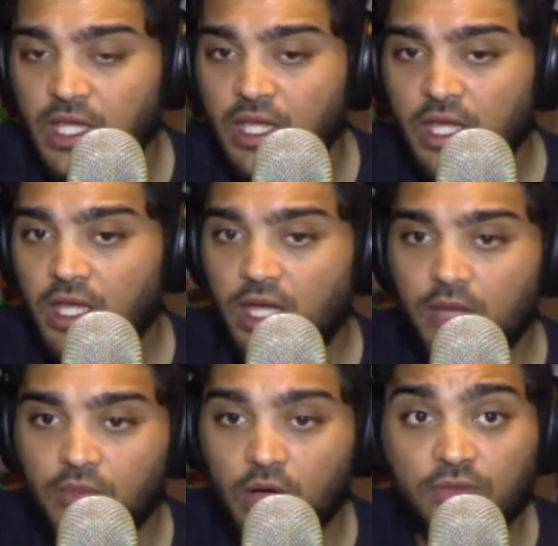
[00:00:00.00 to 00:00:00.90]

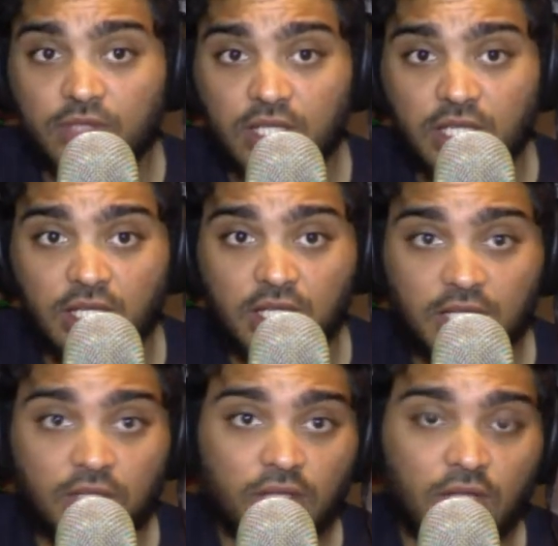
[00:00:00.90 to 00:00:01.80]
after he
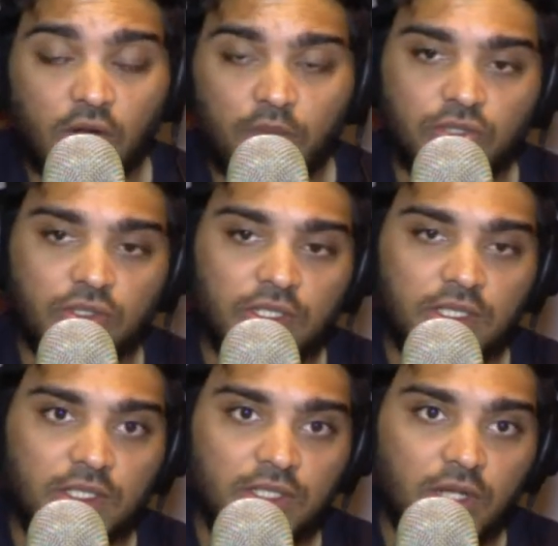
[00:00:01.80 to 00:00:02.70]
got that opportunity.
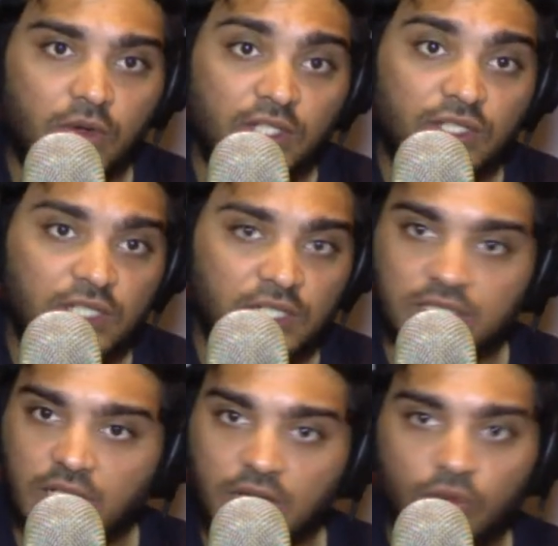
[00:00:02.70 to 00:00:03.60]
So injuries
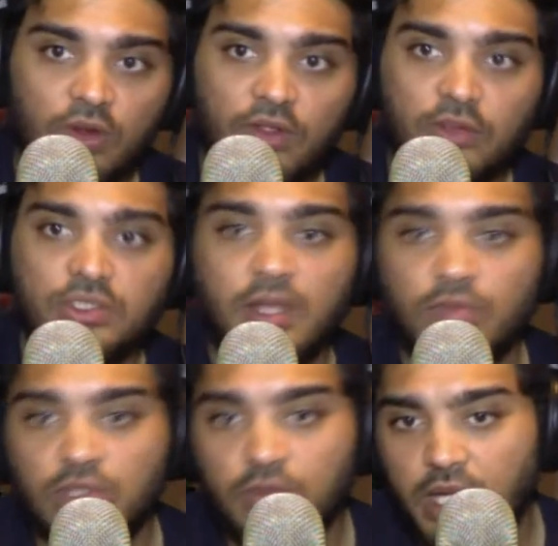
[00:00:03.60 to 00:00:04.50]
and all of those come
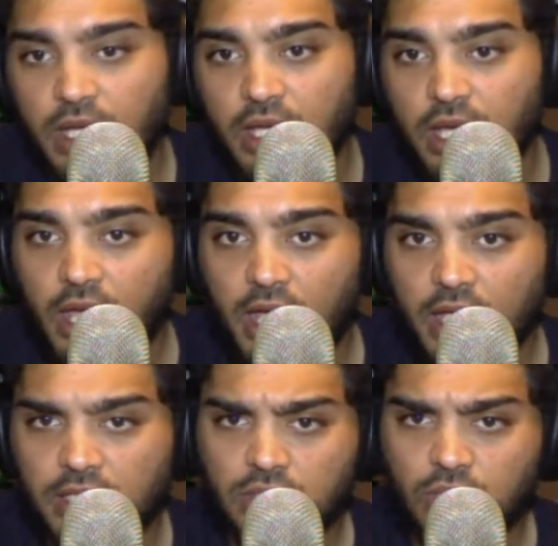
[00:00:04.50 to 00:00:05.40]
to play
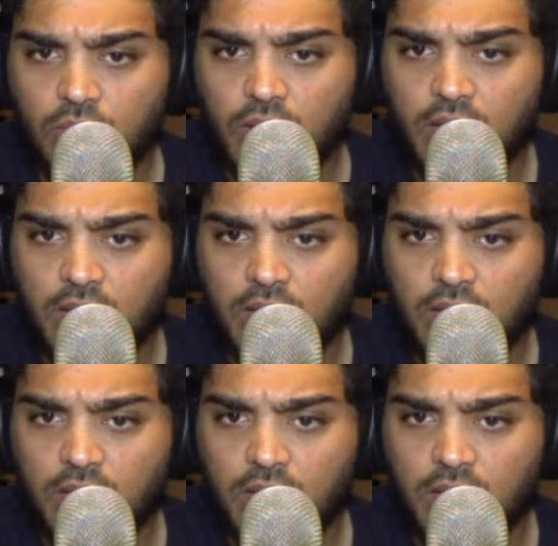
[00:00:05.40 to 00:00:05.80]
as well.